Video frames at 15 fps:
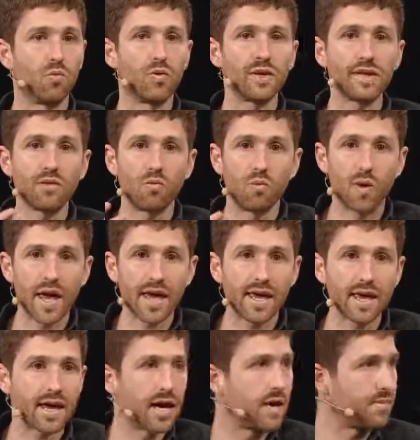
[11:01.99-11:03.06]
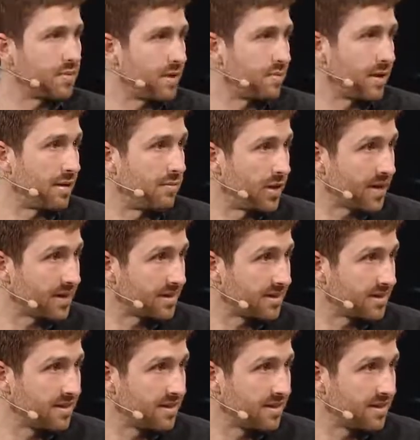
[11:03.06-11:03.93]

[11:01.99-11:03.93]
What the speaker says: really waking up the public